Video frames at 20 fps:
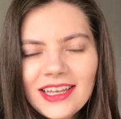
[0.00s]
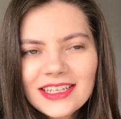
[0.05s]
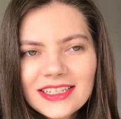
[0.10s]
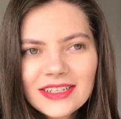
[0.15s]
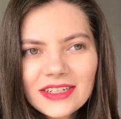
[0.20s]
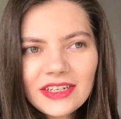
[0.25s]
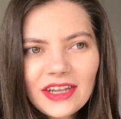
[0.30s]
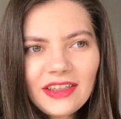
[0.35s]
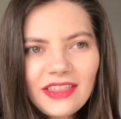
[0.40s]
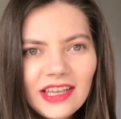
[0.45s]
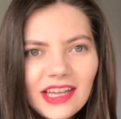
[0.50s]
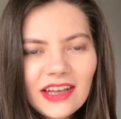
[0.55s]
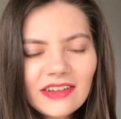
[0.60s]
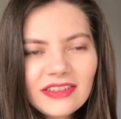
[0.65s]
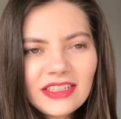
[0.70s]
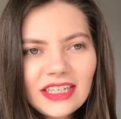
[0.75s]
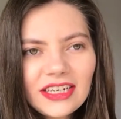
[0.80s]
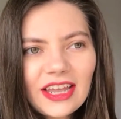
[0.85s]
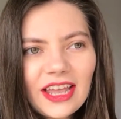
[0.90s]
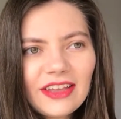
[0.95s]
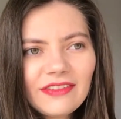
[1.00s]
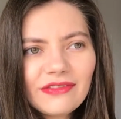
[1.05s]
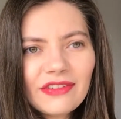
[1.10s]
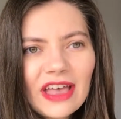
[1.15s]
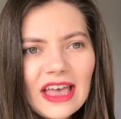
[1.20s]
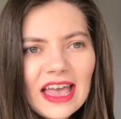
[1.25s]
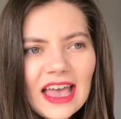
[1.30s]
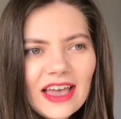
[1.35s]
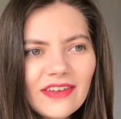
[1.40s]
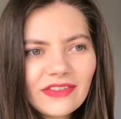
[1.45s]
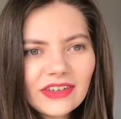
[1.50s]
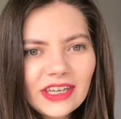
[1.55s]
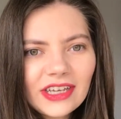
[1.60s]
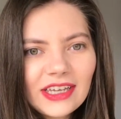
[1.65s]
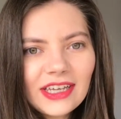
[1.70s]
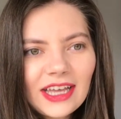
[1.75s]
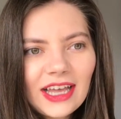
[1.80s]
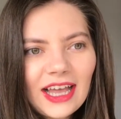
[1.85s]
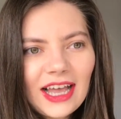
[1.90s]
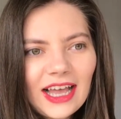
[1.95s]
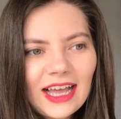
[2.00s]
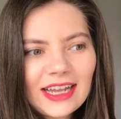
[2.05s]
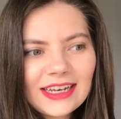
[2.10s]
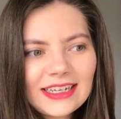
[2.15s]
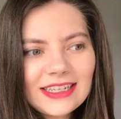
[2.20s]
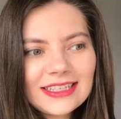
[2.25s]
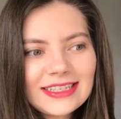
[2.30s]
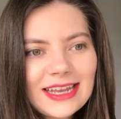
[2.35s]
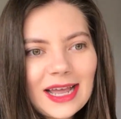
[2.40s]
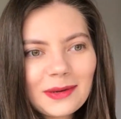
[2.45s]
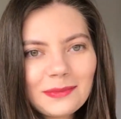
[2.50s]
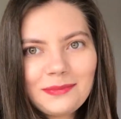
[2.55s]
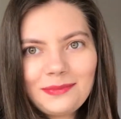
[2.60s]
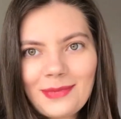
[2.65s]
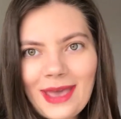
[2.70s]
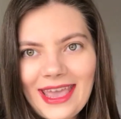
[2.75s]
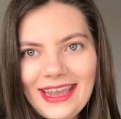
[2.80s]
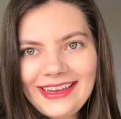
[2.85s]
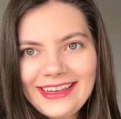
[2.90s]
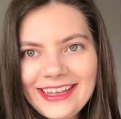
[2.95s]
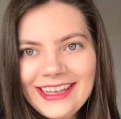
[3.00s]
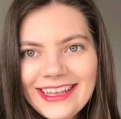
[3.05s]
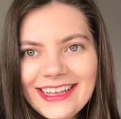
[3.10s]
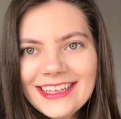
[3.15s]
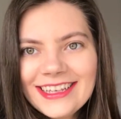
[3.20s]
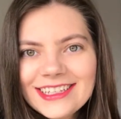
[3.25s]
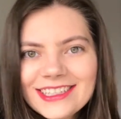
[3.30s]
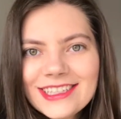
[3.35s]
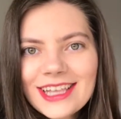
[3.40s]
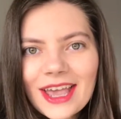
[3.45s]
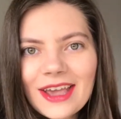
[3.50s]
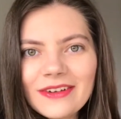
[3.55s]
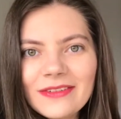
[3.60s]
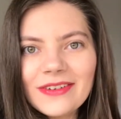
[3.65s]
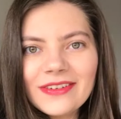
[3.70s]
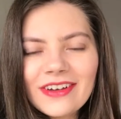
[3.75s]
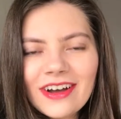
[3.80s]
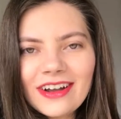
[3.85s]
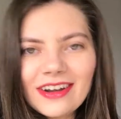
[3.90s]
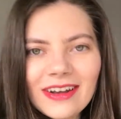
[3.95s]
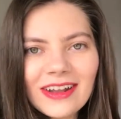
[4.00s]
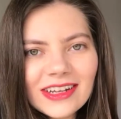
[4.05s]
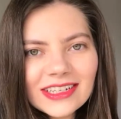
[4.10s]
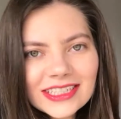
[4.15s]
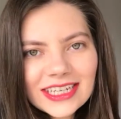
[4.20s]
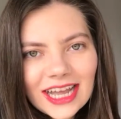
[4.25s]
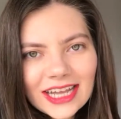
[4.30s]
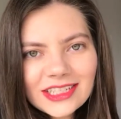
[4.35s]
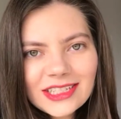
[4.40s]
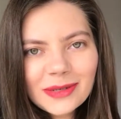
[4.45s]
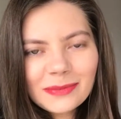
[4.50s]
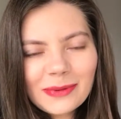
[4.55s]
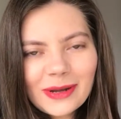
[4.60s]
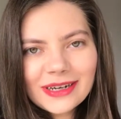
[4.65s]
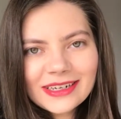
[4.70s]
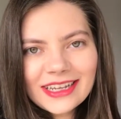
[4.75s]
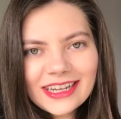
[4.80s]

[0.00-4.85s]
so I don't think I've seen her in forever, and it's now May, so we've got a lot to catch up on.